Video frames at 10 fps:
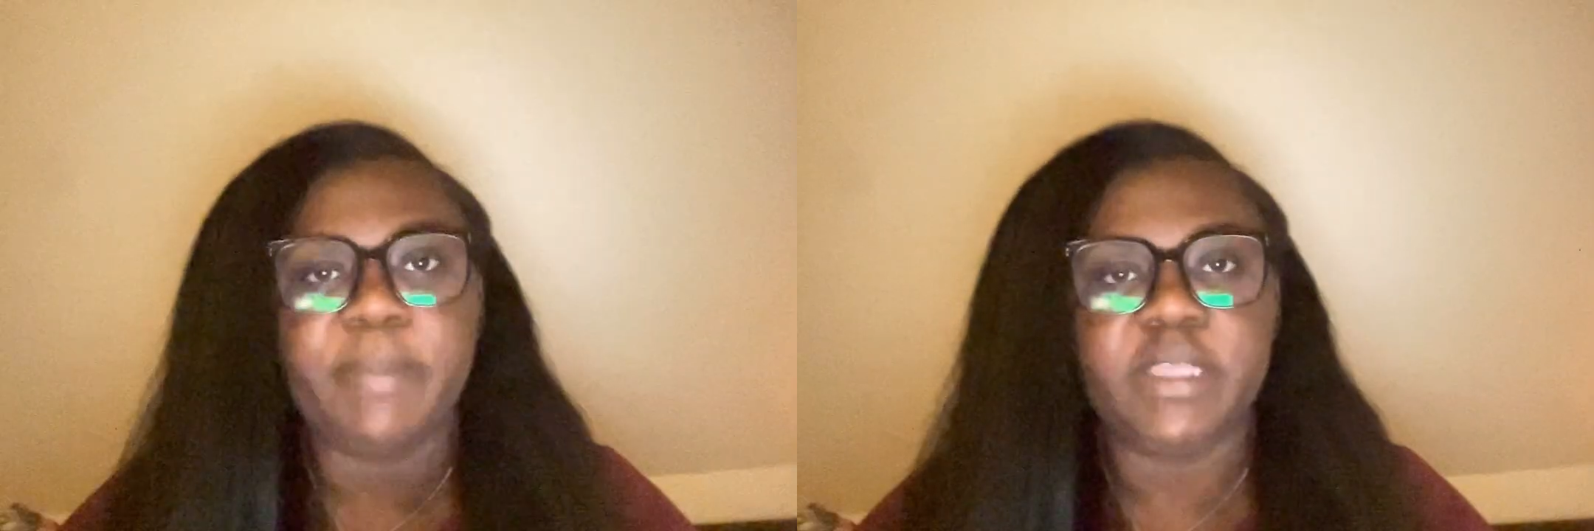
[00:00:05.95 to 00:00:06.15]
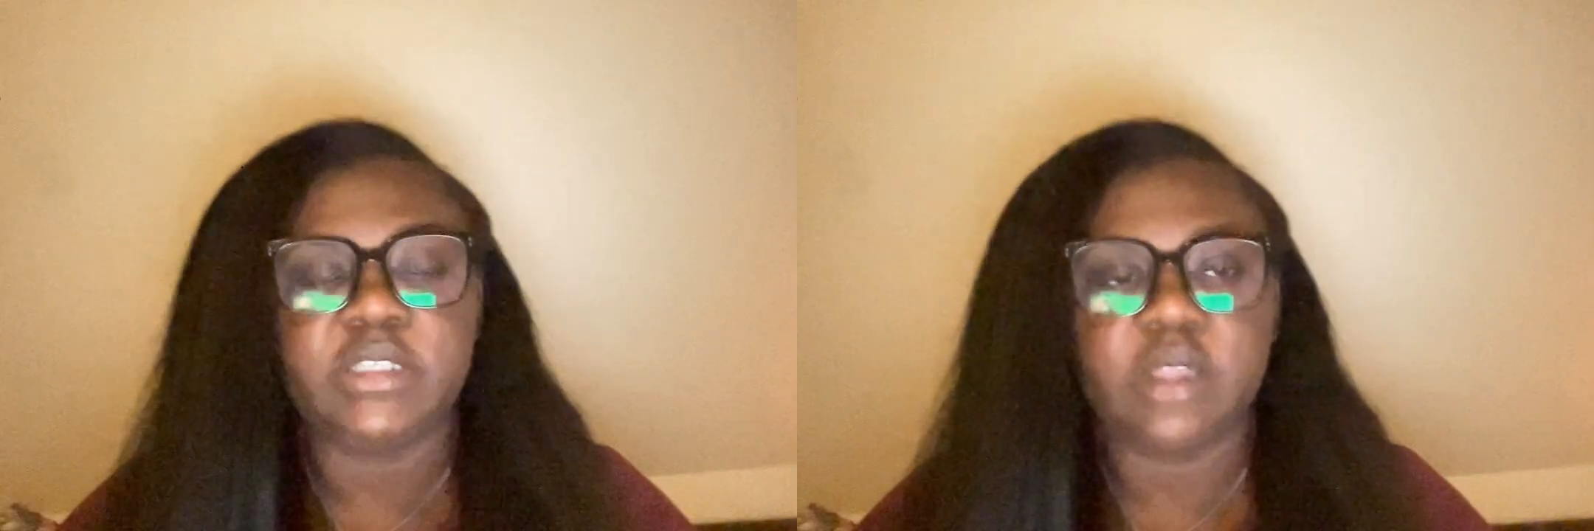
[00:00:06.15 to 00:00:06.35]

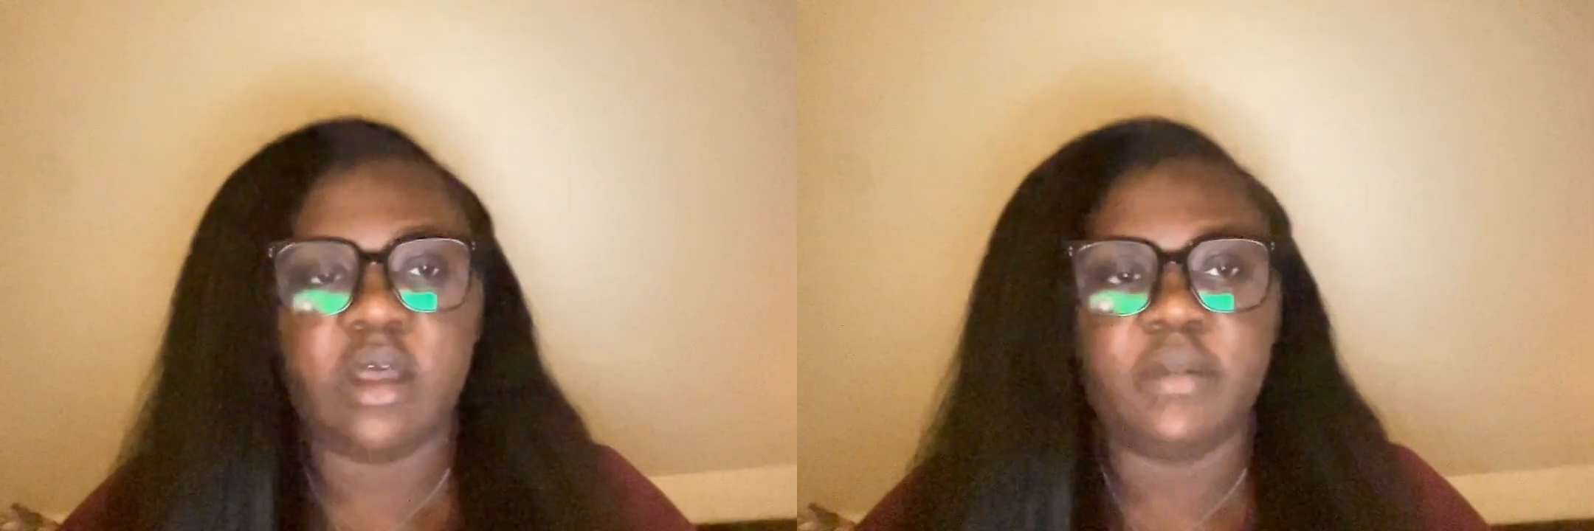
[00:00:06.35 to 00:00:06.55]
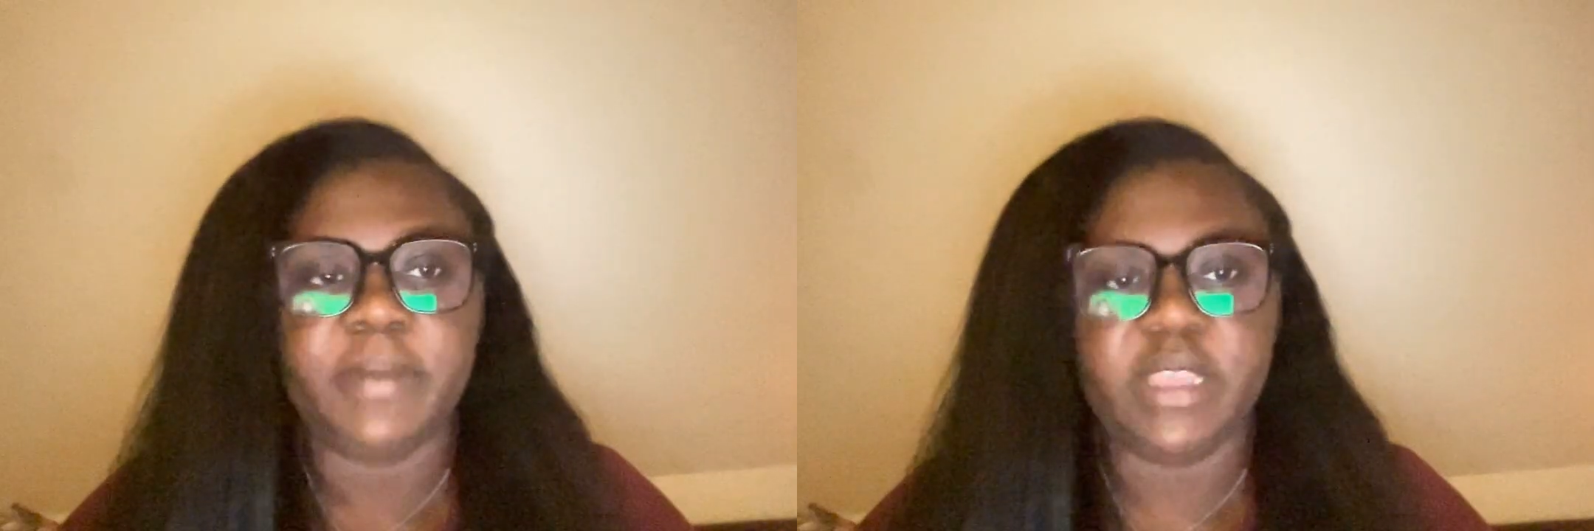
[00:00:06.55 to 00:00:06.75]
based
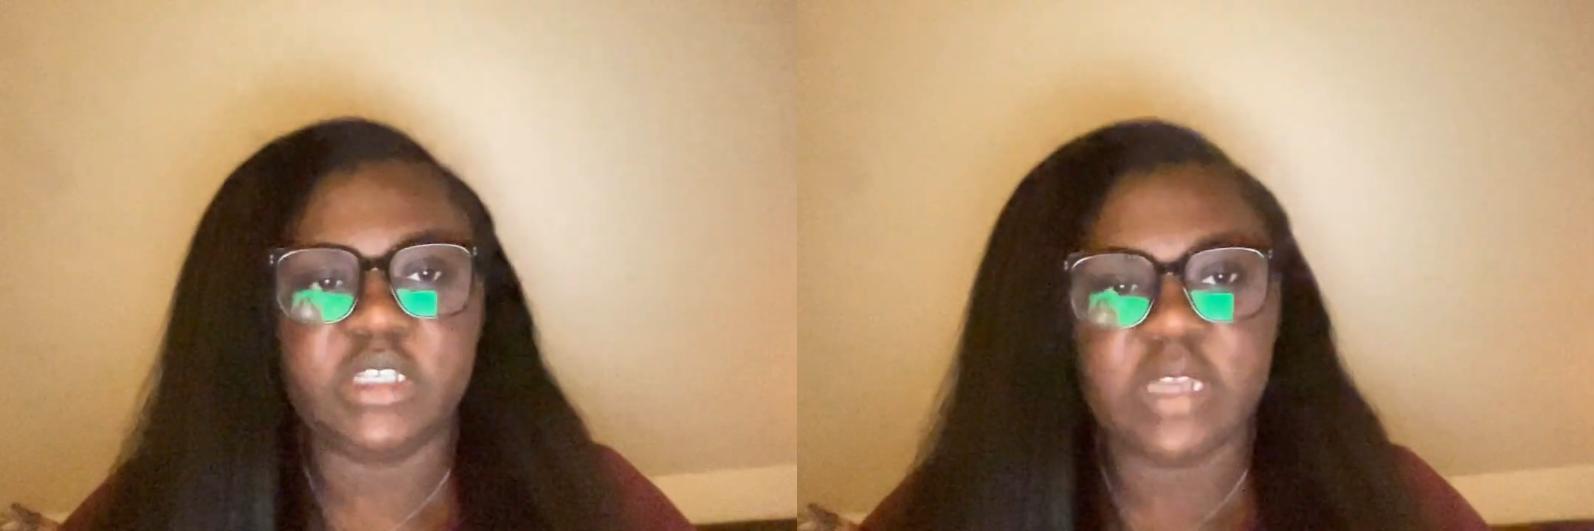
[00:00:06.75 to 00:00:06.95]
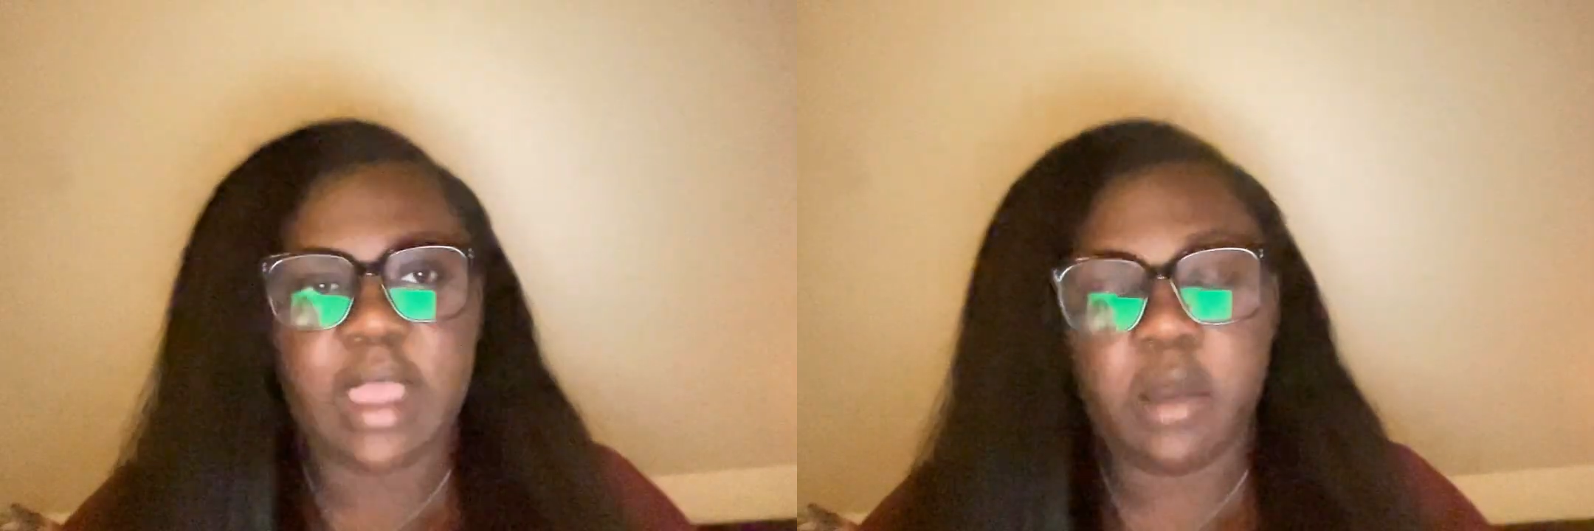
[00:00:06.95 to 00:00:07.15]
on
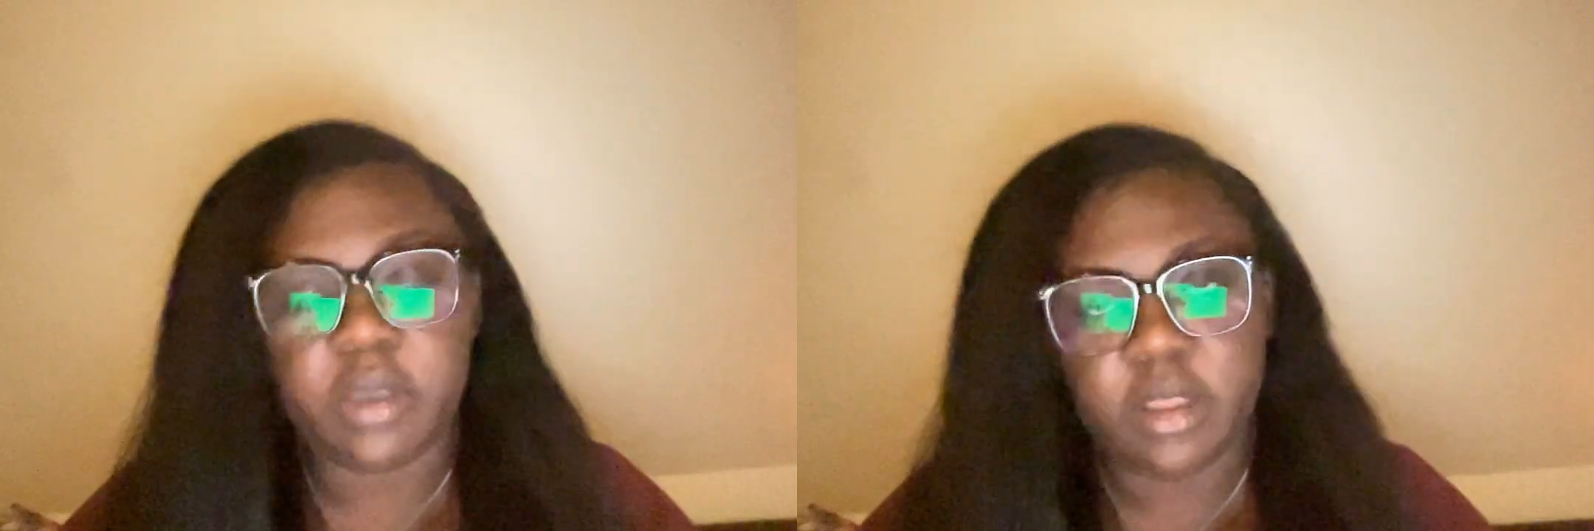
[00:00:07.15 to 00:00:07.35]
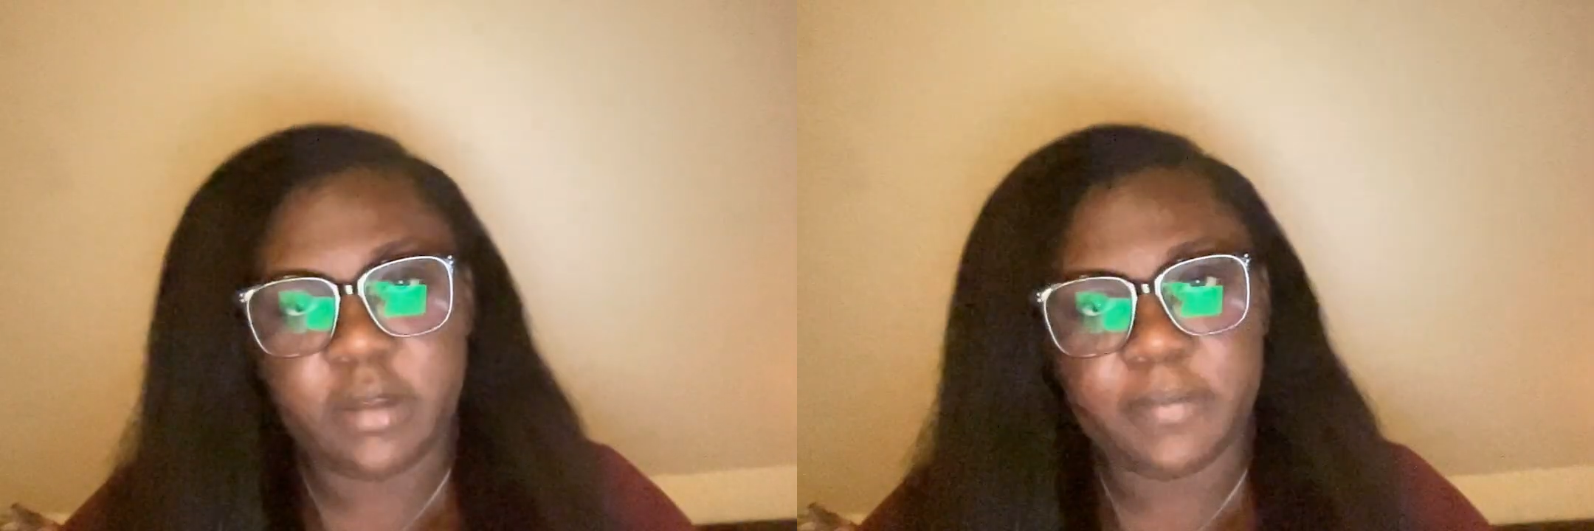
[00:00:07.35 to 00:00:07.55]
patient
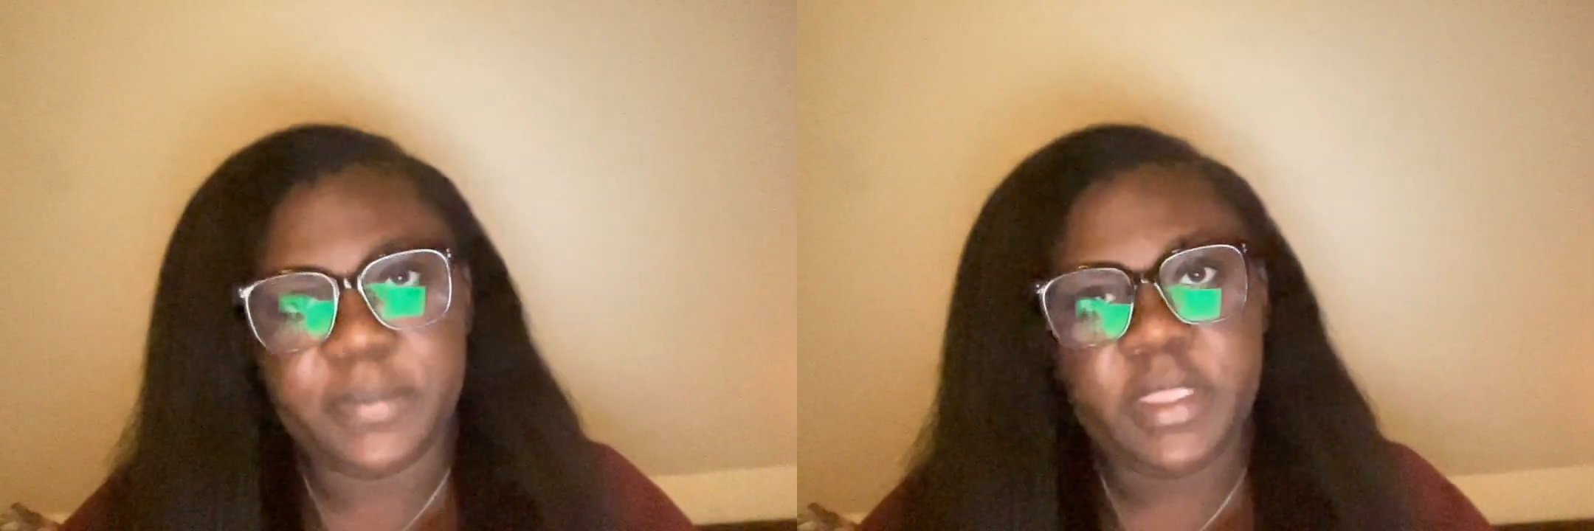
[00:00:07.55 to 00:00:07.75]
outcome.